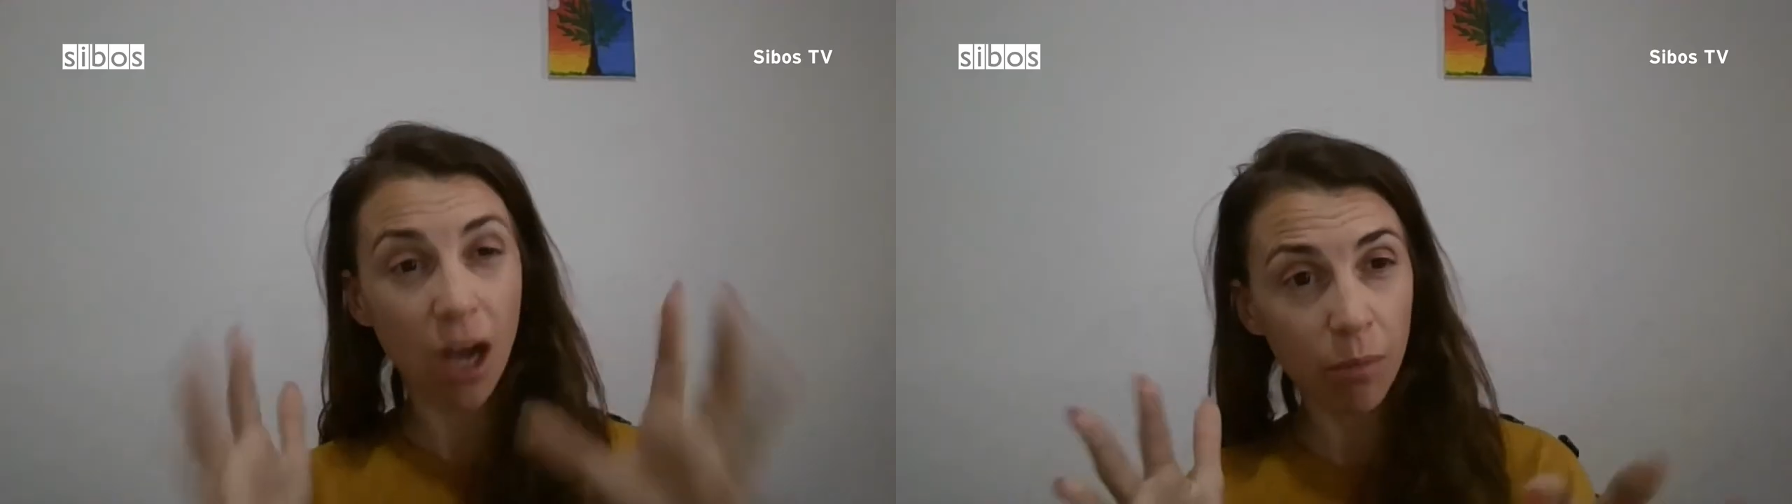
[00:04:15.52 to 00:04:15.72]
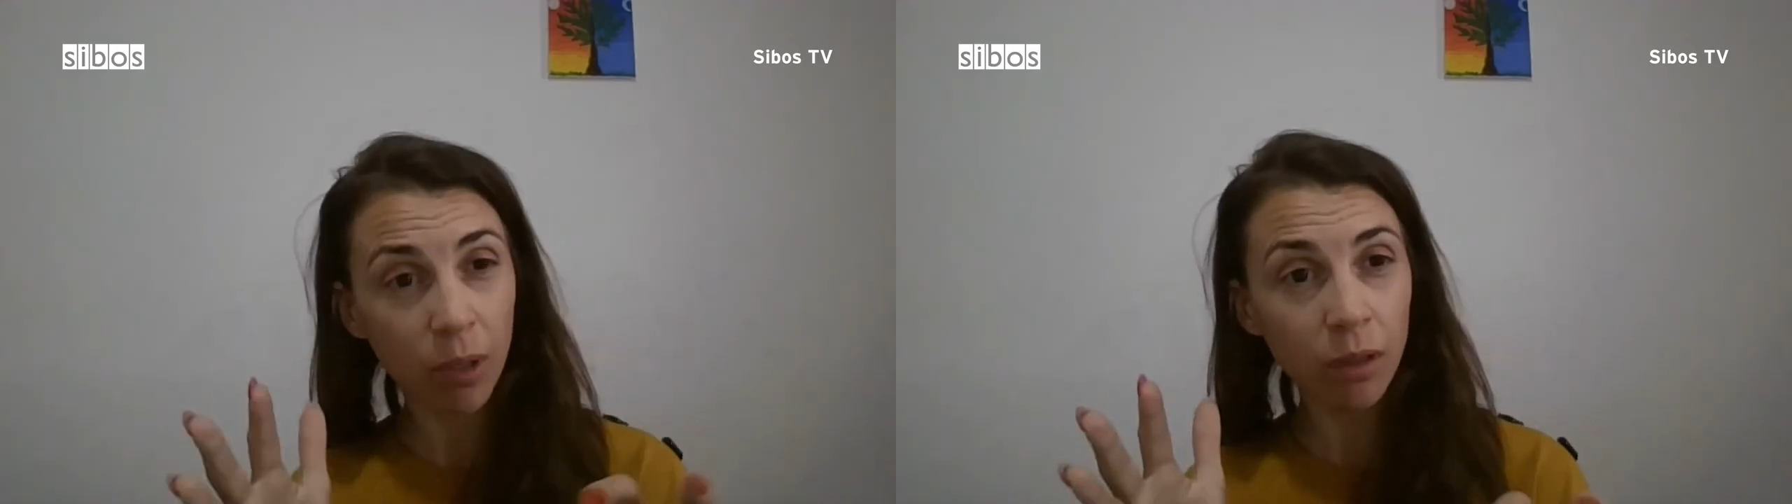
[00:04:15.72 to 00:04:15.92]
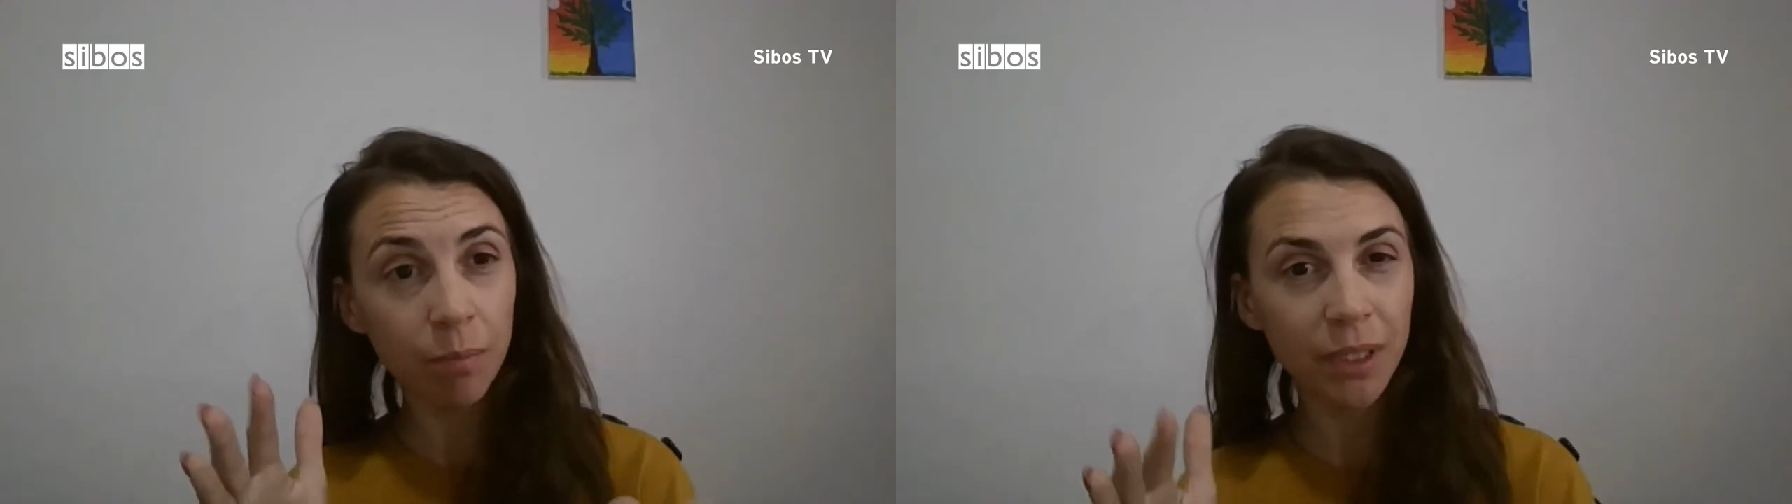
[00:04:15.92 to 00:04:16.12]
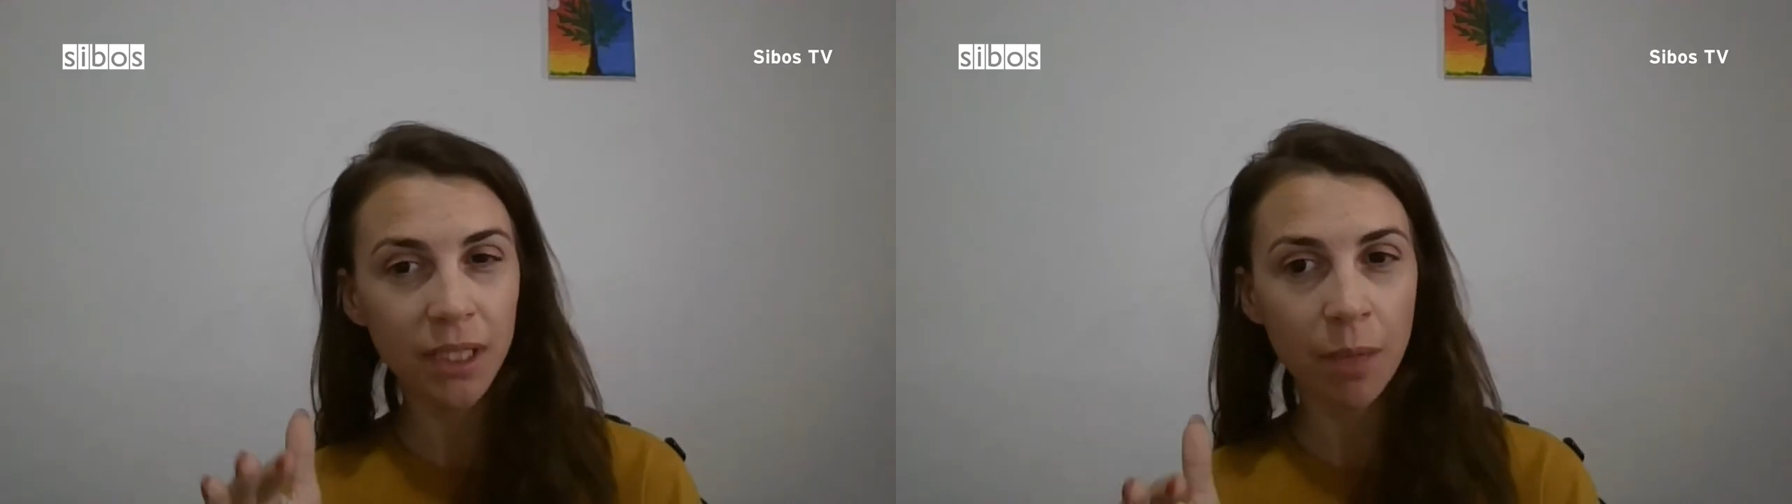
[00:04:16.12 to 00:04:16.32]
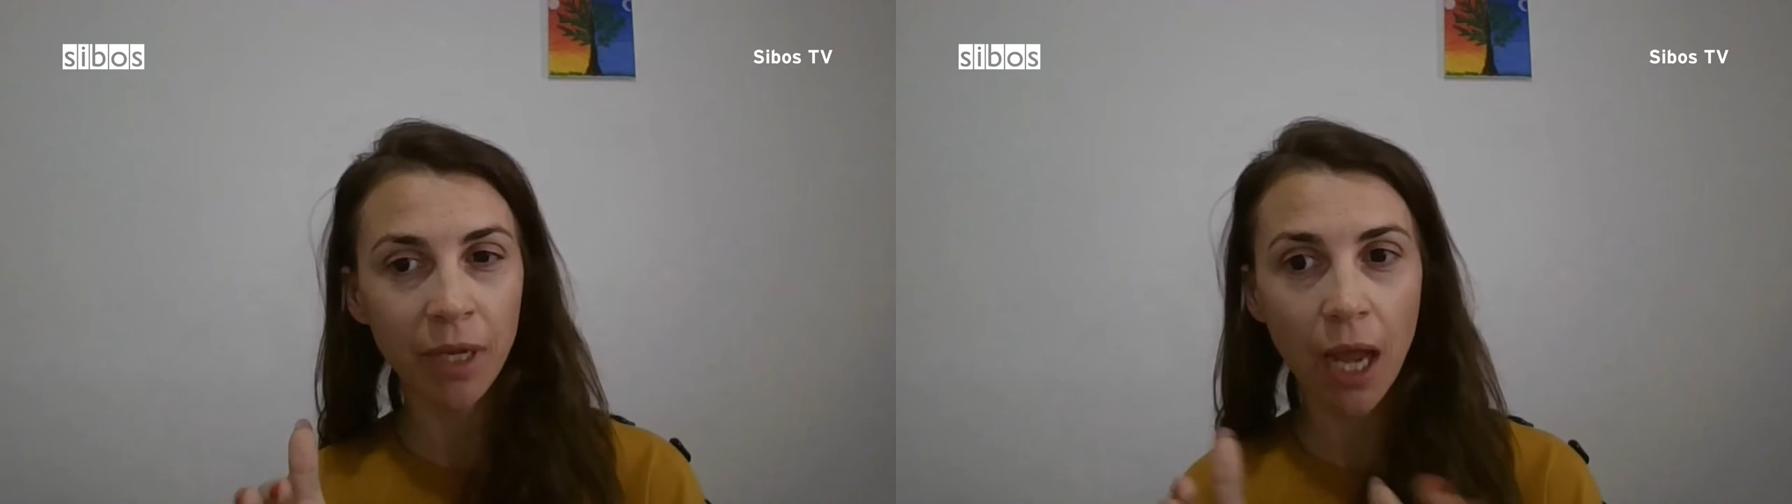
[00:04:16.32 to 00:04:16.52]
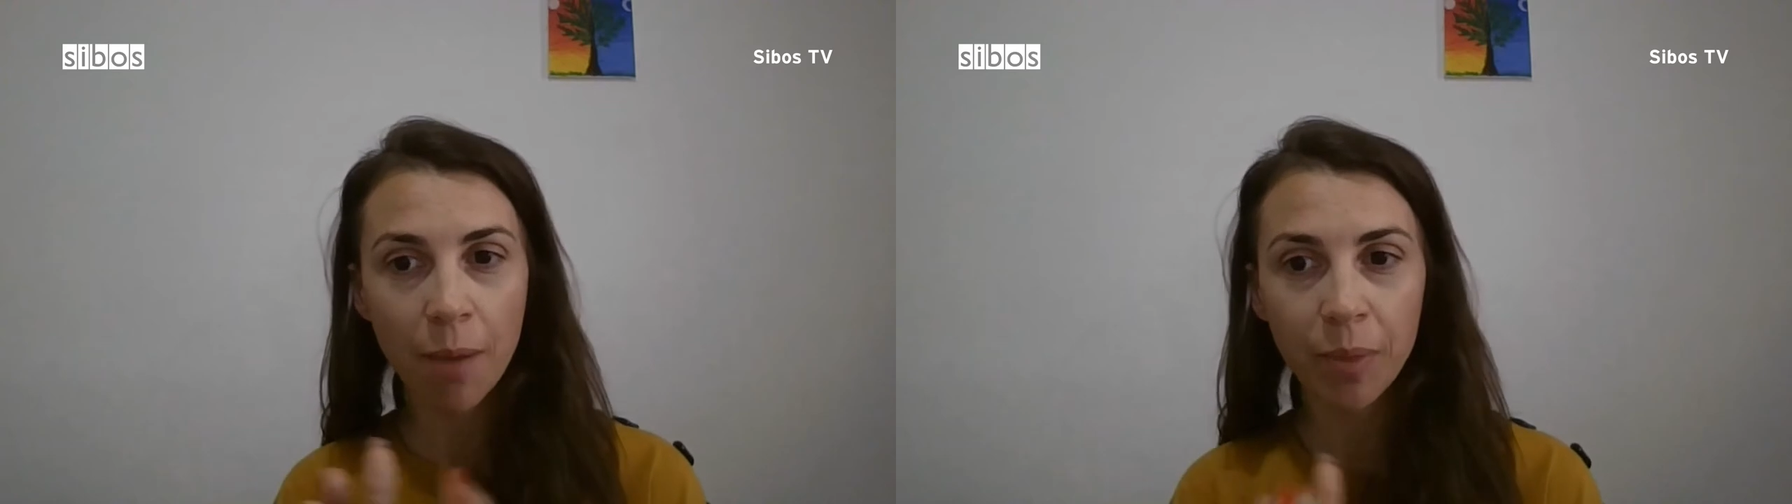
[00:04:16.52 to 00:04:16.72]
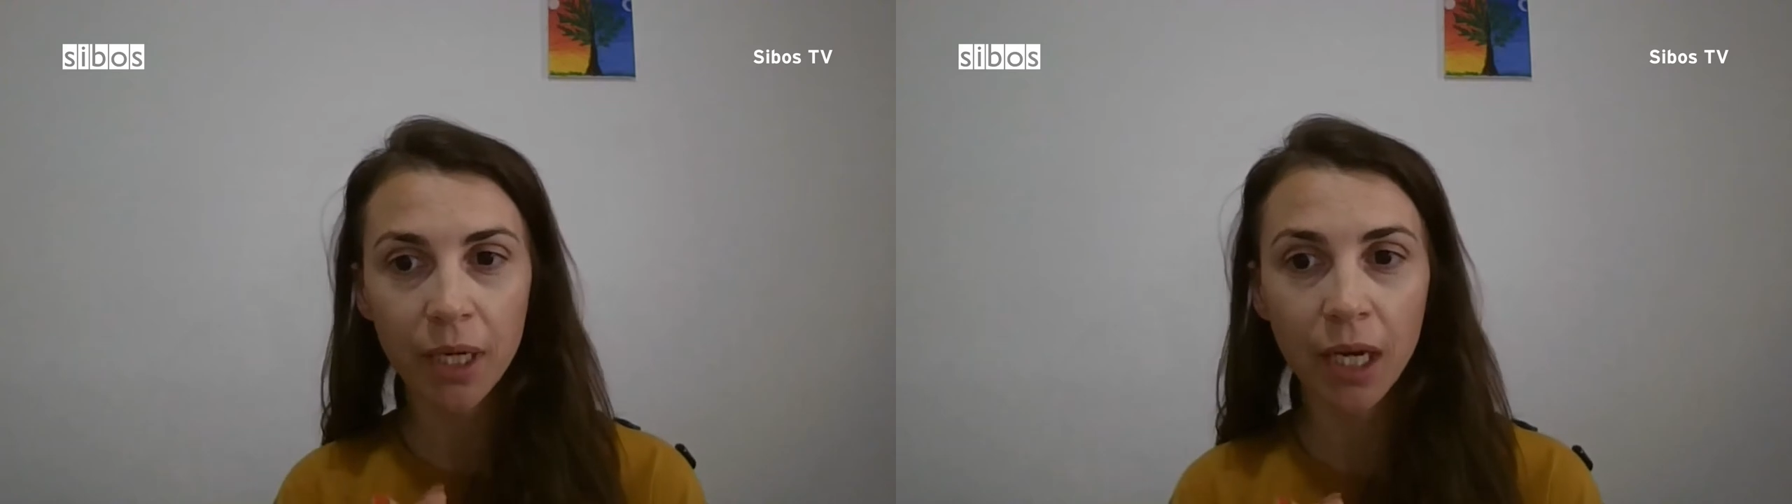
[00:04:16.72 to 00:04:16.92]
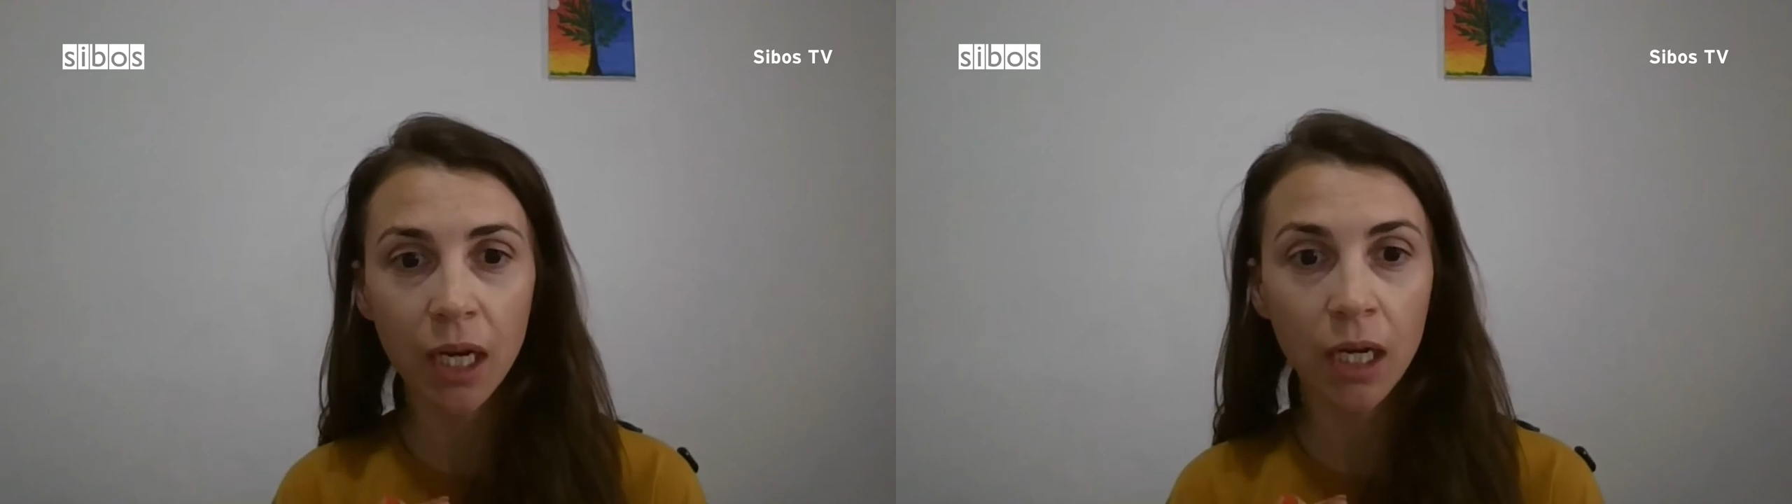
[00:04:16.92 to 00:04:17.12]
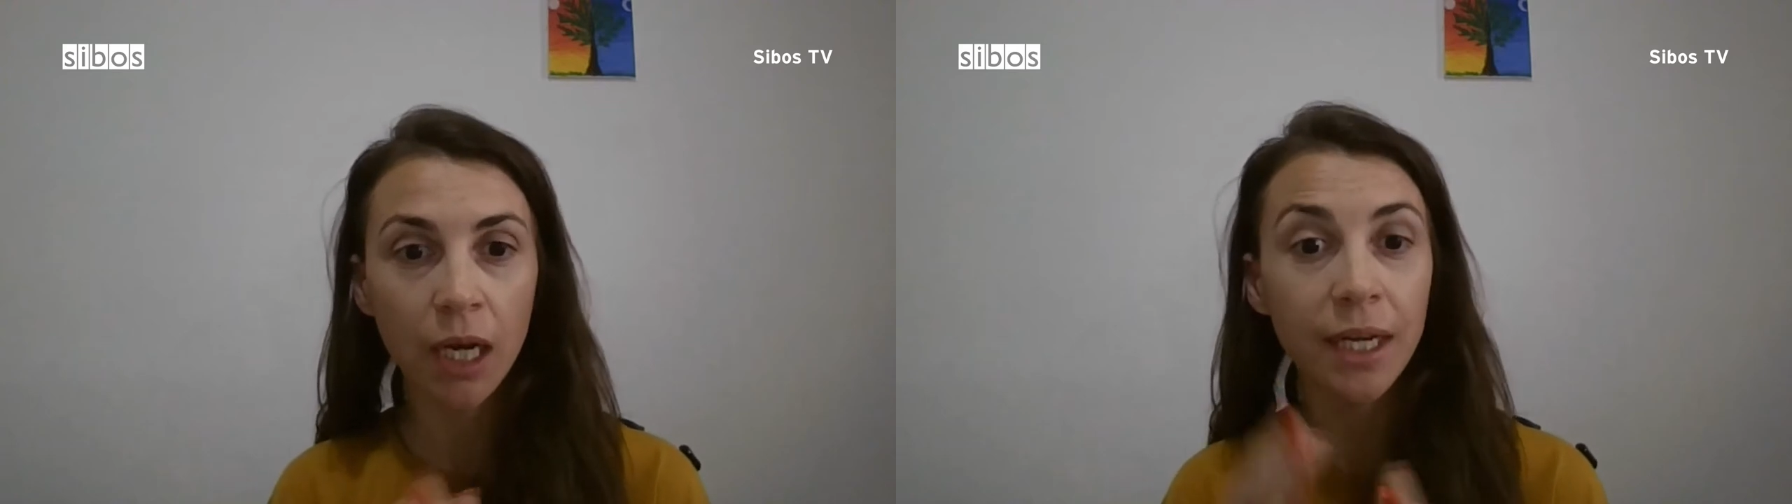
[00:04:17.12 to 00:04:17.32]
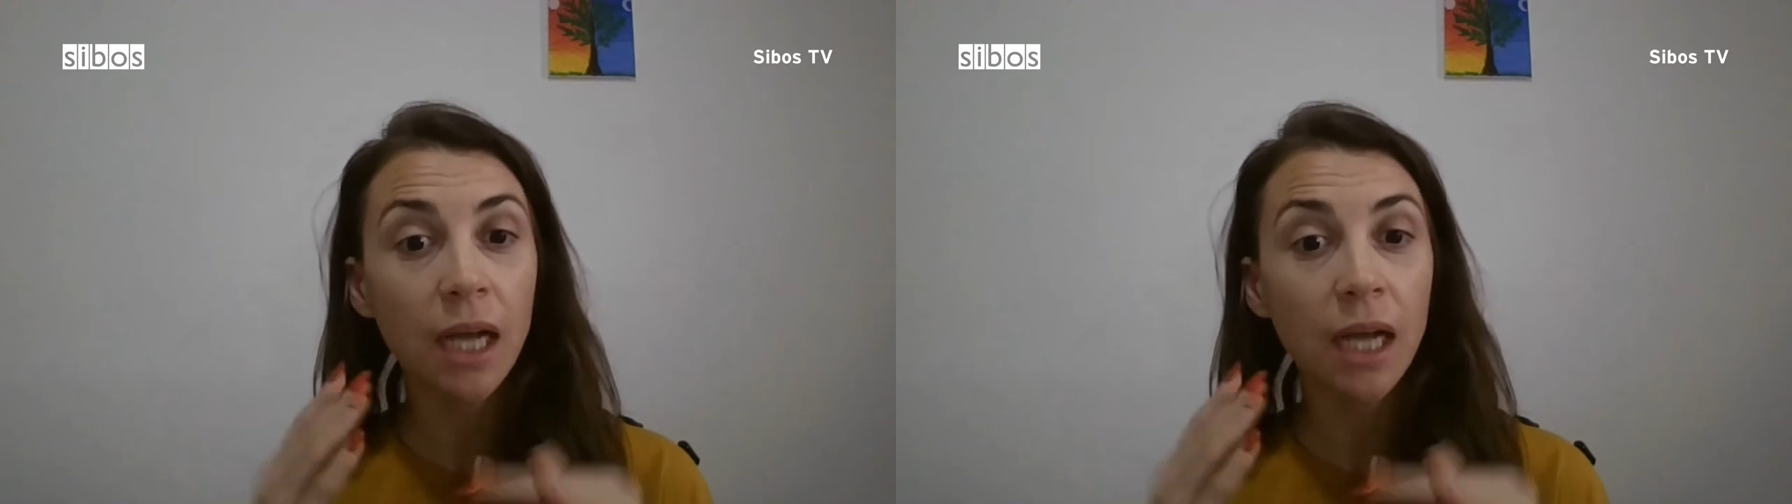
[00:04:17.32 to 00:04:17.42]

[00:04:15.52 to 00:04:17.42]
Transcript: a double pandemic happening,